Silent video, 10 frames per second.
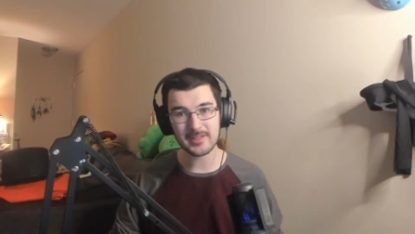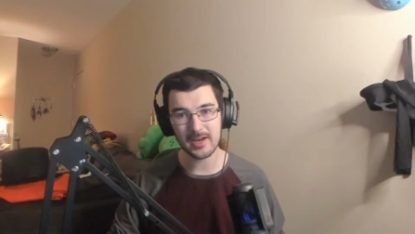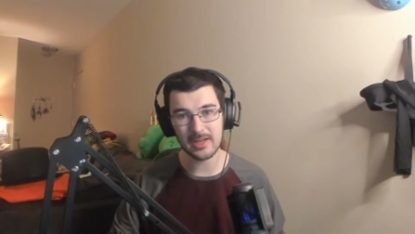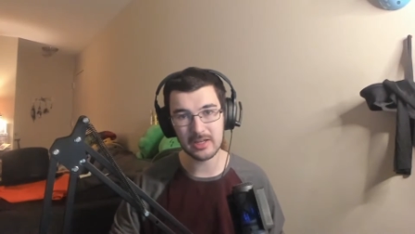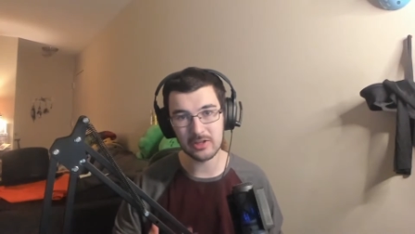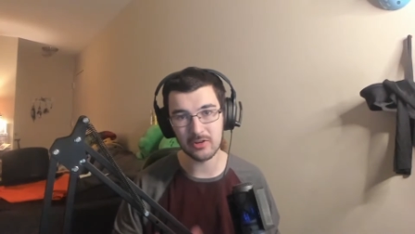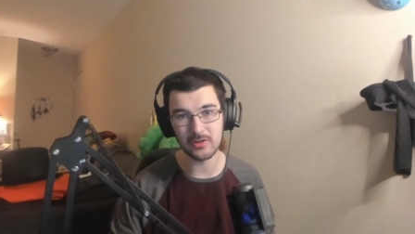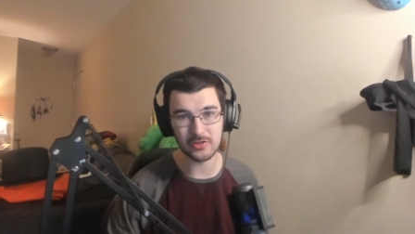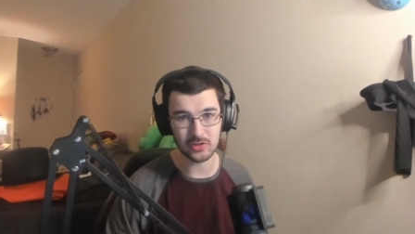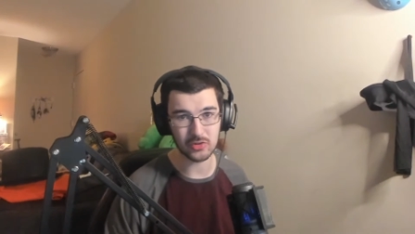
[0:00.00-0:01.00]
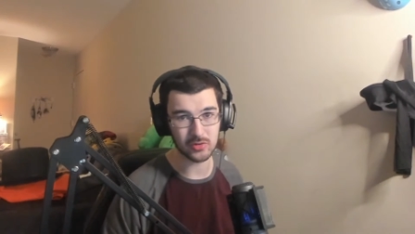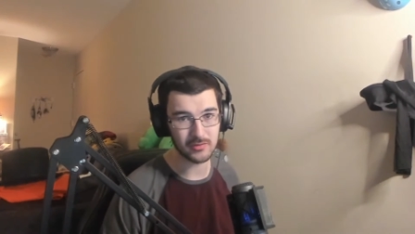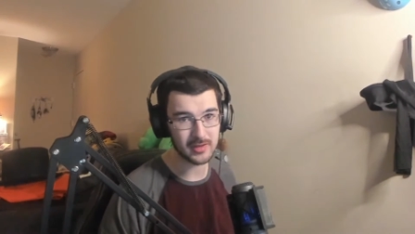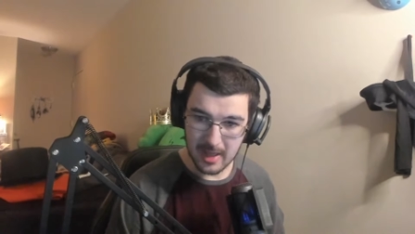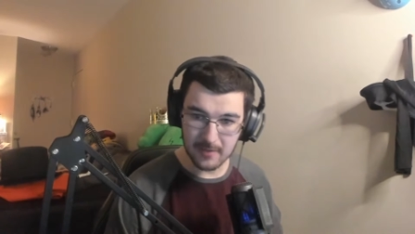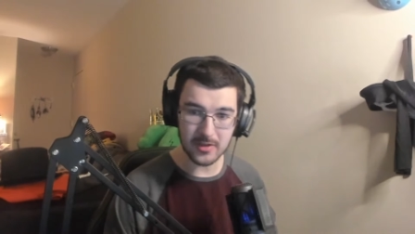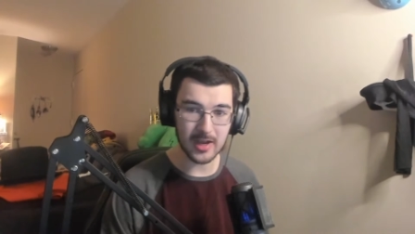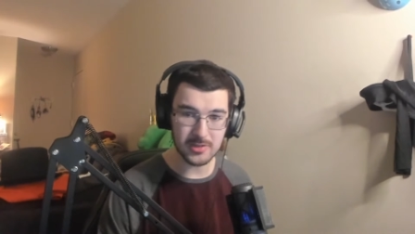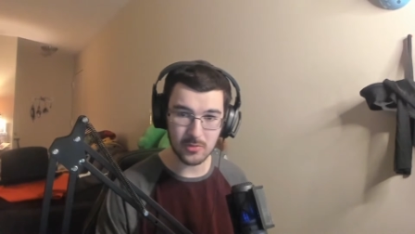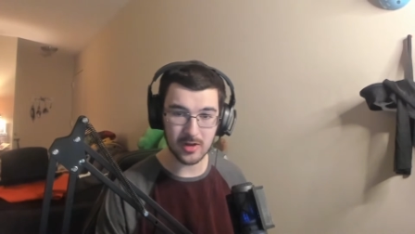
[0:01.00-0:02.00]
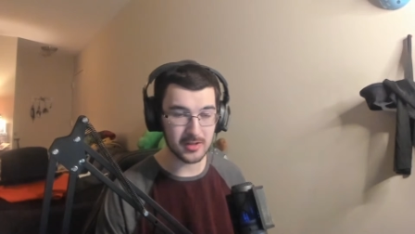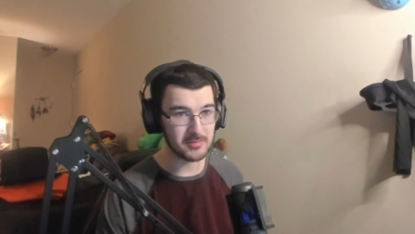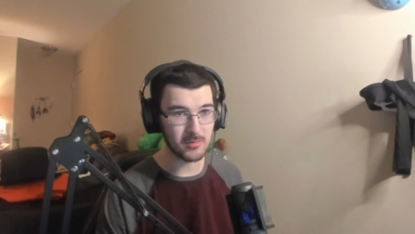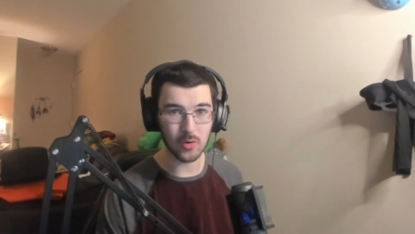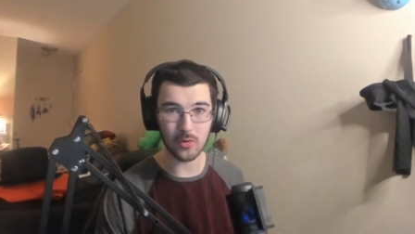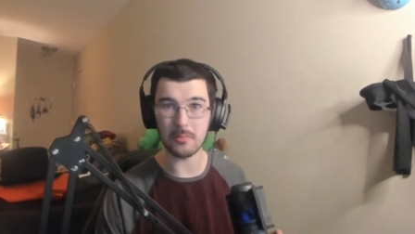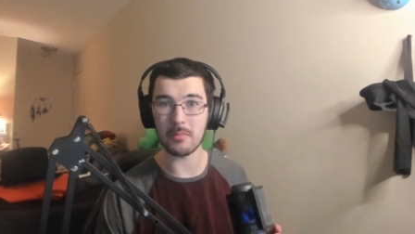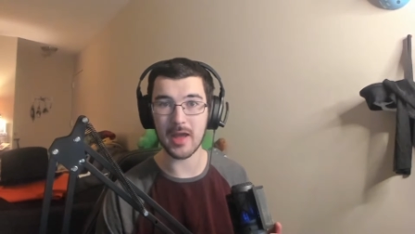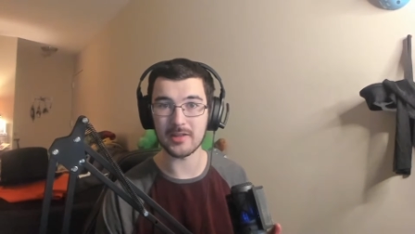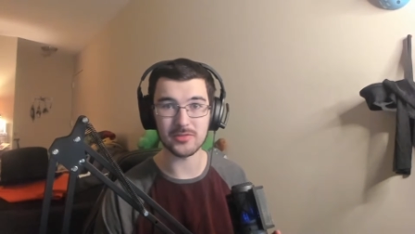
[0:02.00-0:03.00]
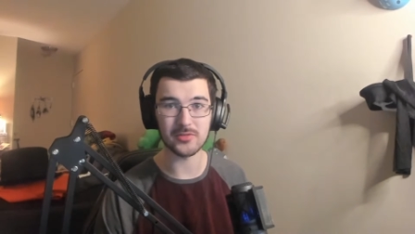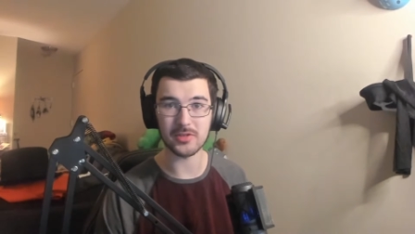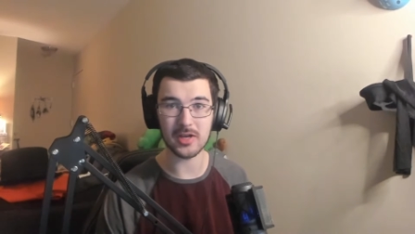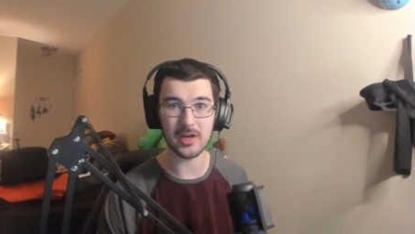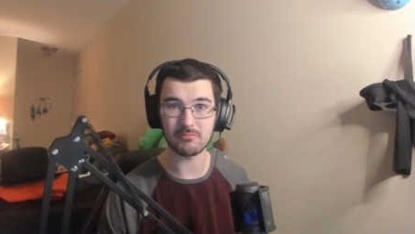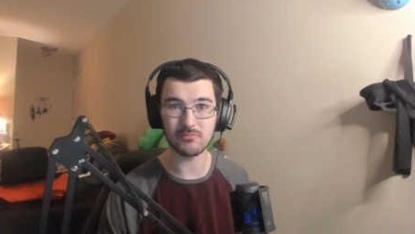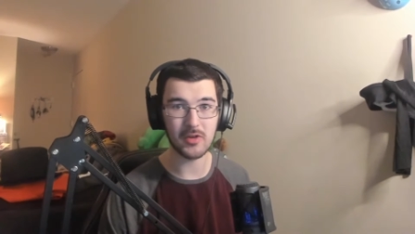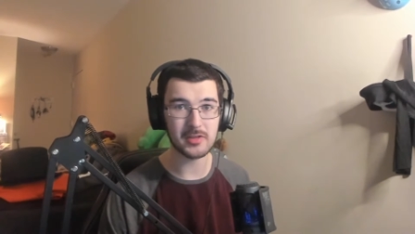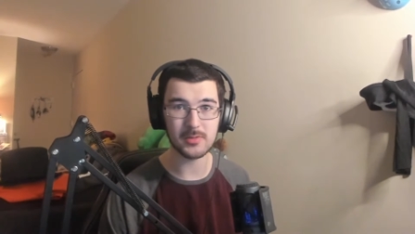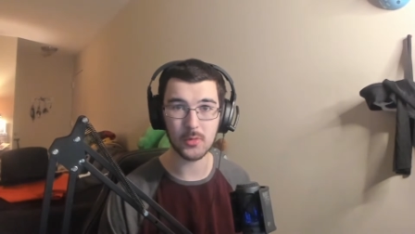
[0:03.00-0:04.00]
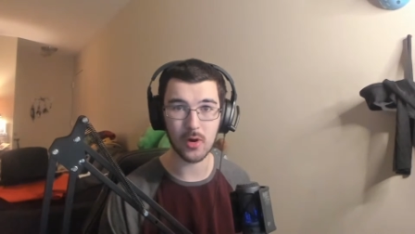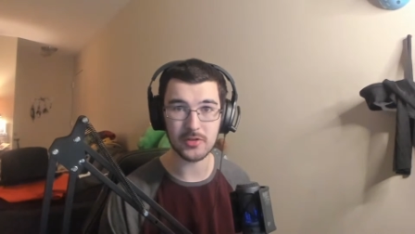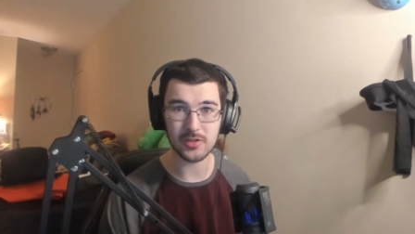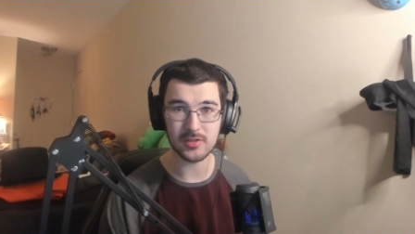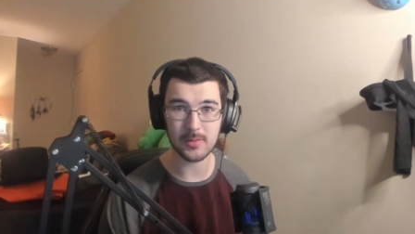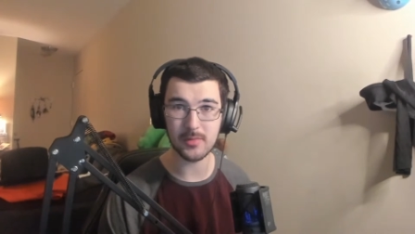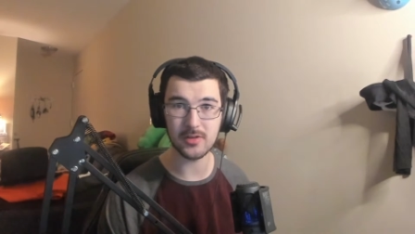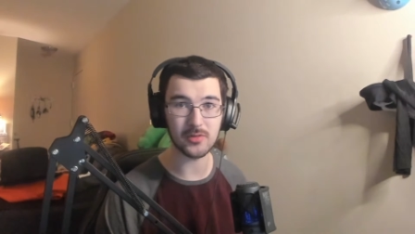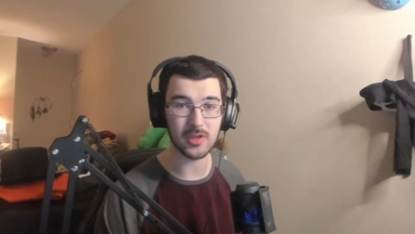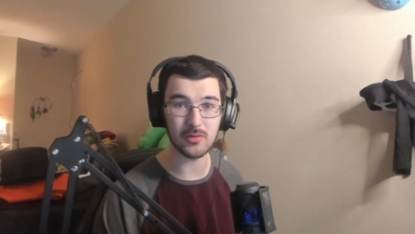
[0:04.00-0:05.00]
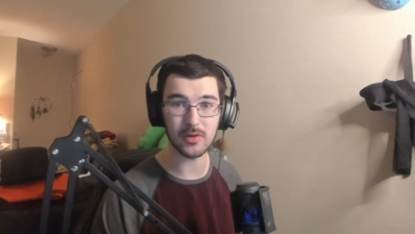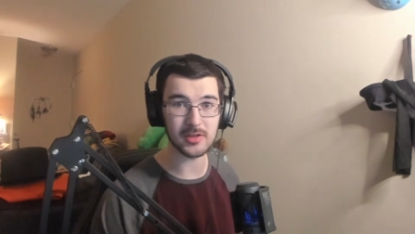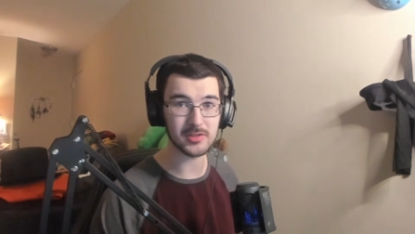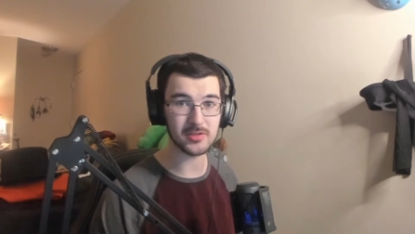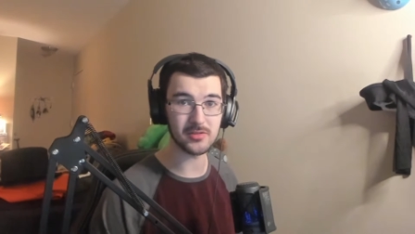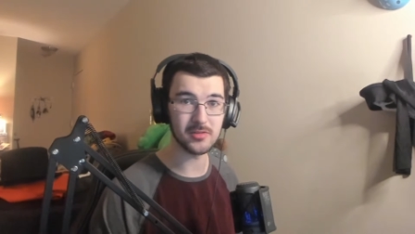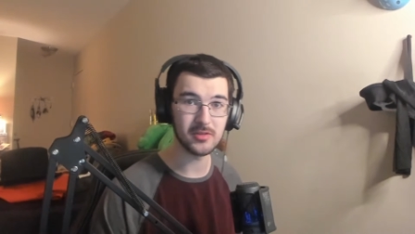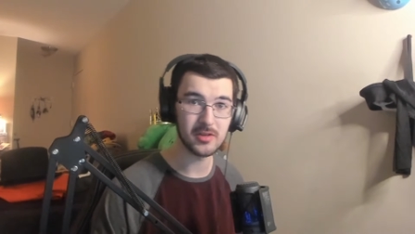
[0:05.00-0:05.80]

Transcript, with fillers: kind of the long and short of it. If you guys want more answers, uh, write some questions. I'm going to do a Q&A soon.